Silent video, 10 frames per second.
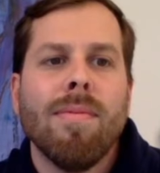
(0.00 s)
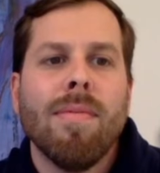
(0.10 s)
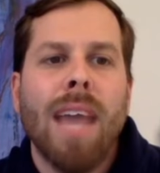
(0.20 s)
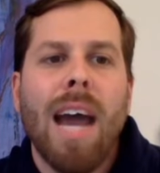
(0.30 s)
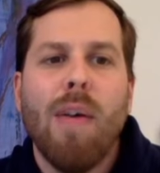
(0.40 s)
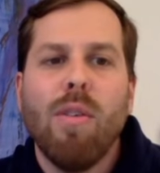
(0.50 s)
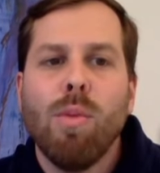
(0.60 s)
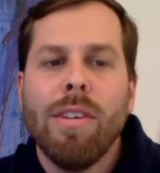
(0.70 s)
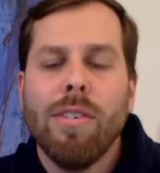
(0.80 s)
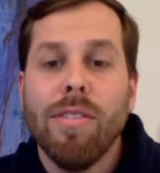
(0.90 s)
How is
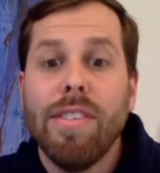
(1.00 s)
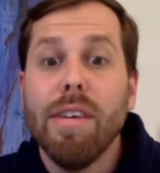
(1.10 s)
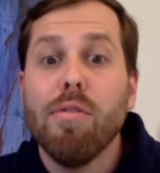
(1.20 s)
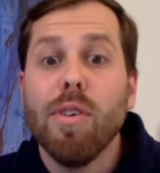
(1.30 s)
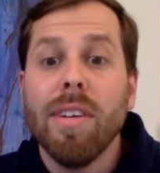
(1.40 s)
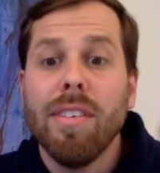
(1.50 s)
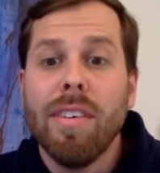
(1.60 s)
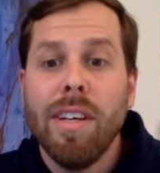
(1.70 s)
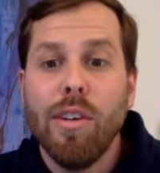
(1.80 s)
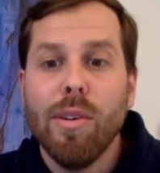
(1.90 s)
winter different
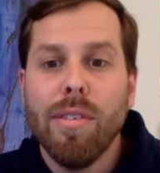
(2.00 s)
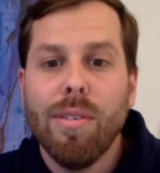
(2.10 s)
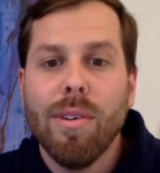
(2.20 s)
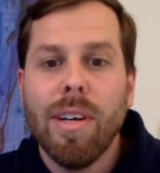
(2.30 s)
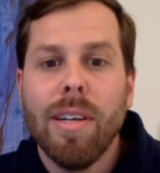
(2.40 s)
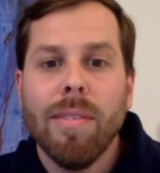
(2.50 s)
in your story?